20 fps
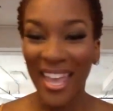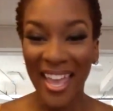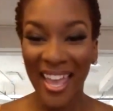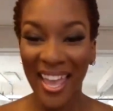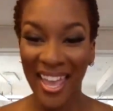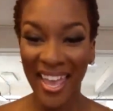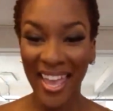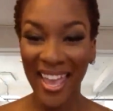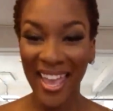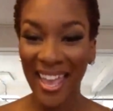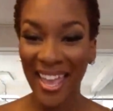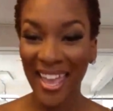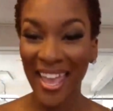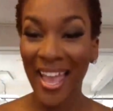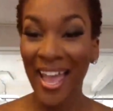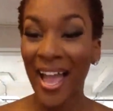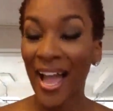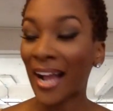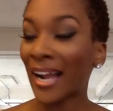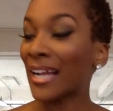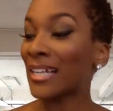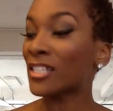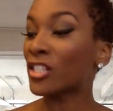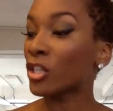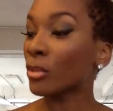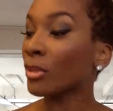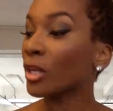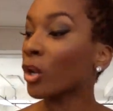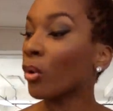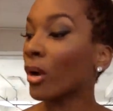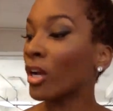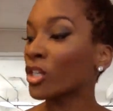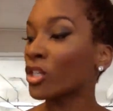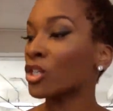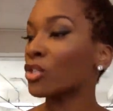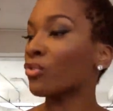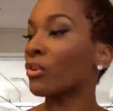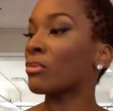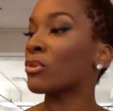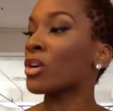Hey, I got so many
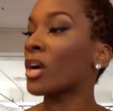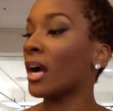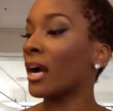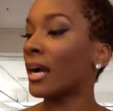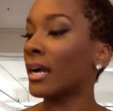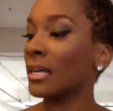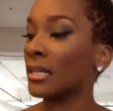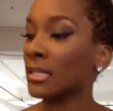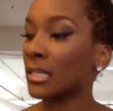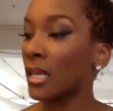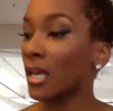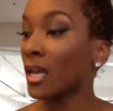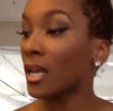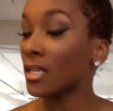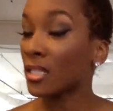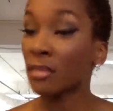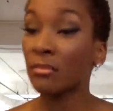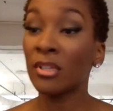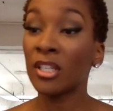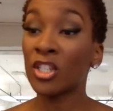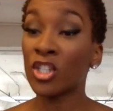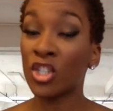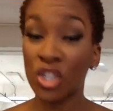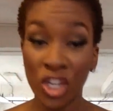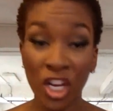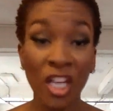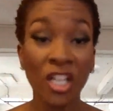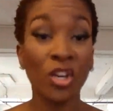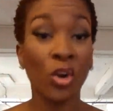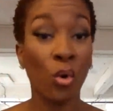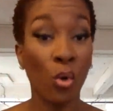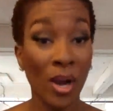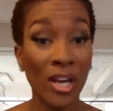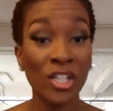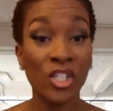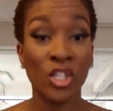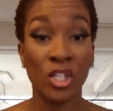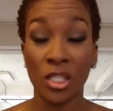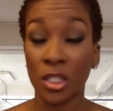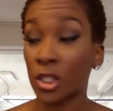questions from you guys. Some legit
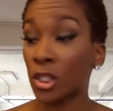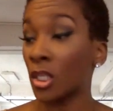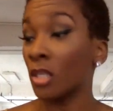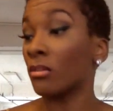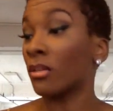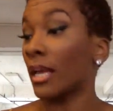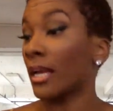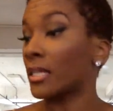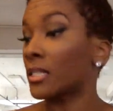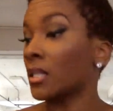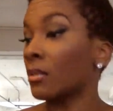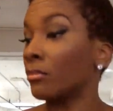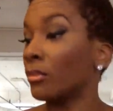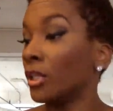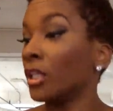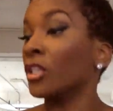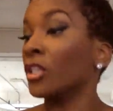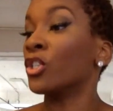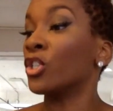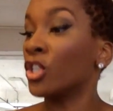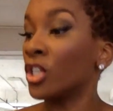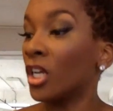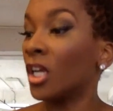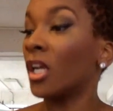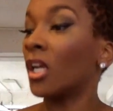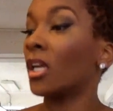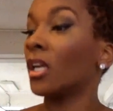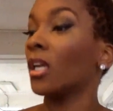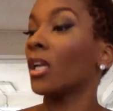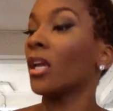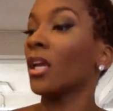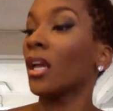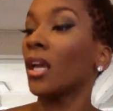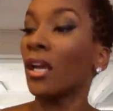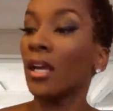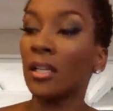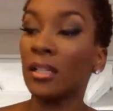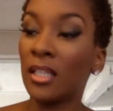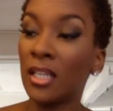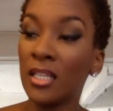questions too, like some legit.
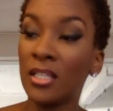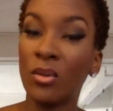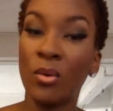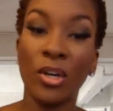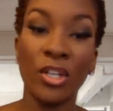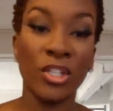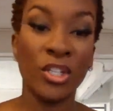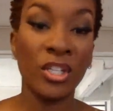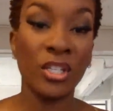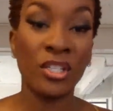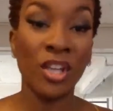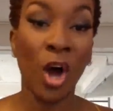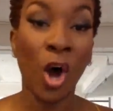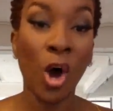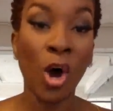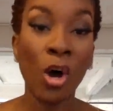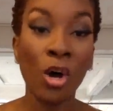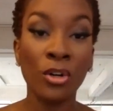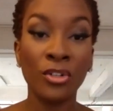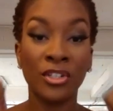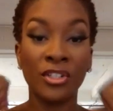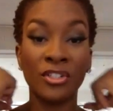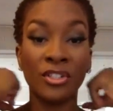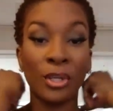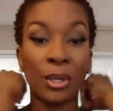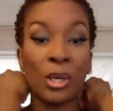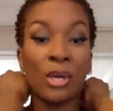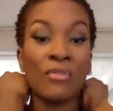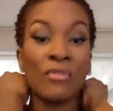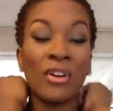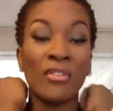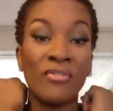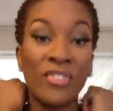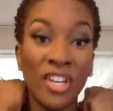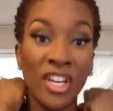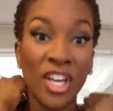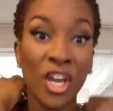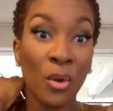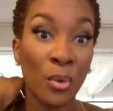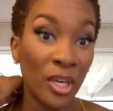These questions all deserve a
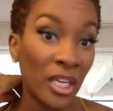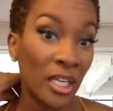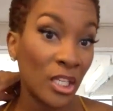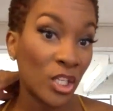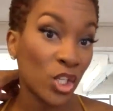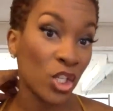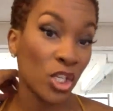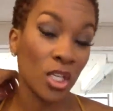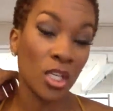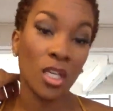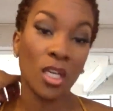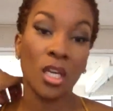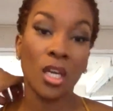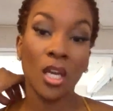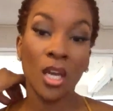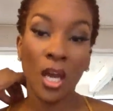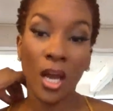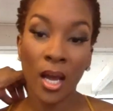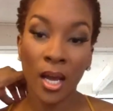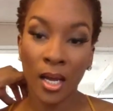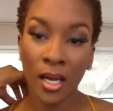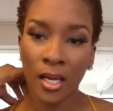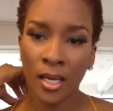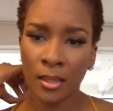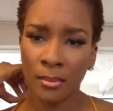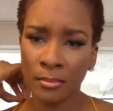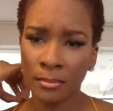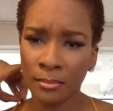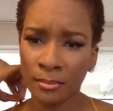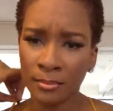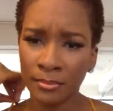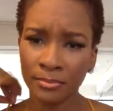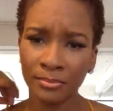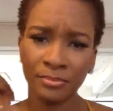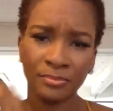video each. Hey,